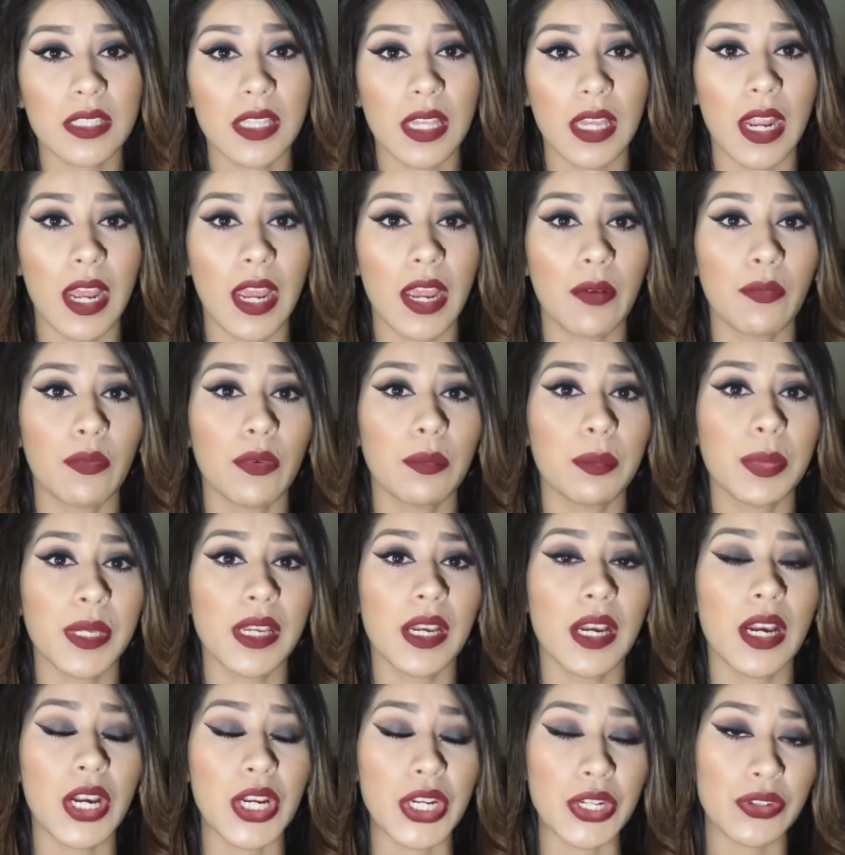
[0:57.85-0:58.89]
that I will be
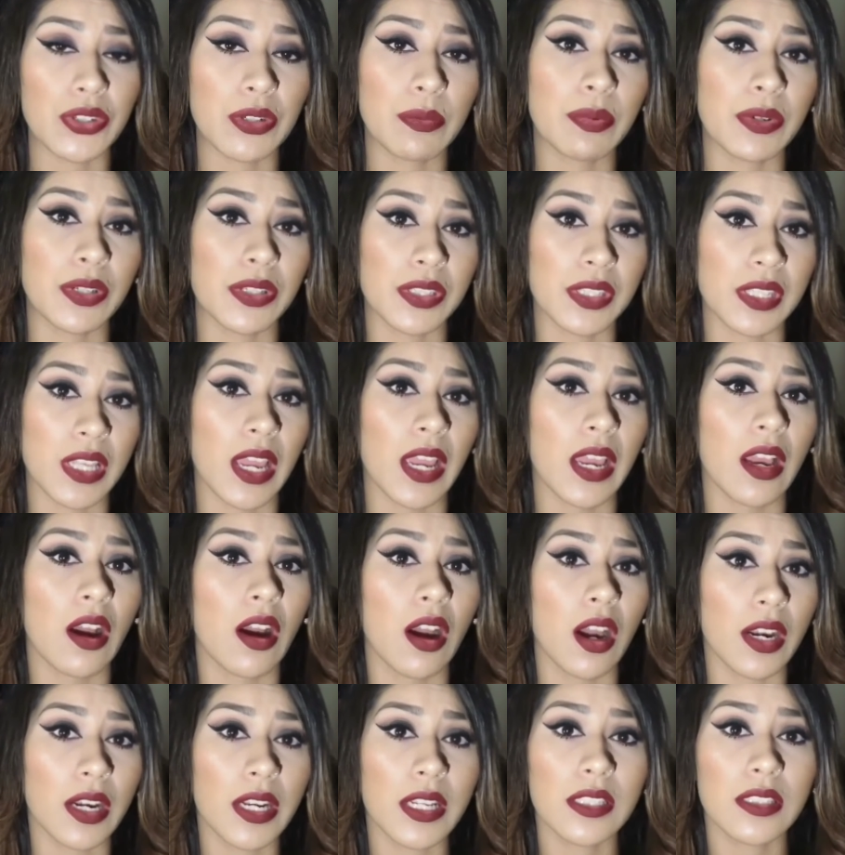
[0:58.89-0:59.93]
100%
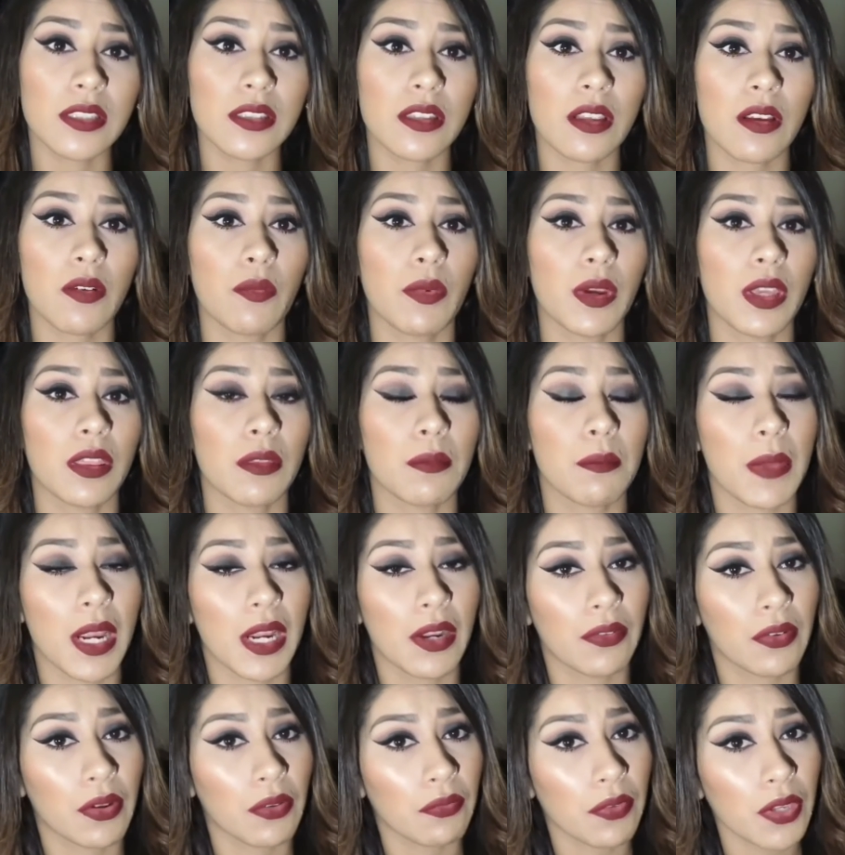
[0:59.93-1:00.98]
honest with my
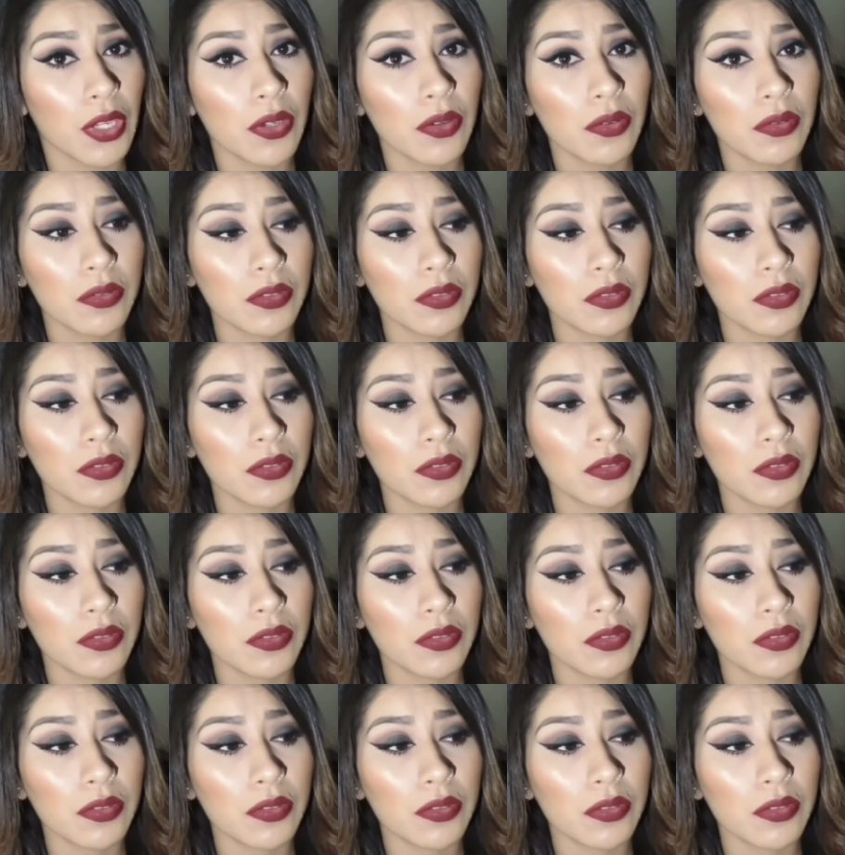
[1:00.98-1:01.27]
review.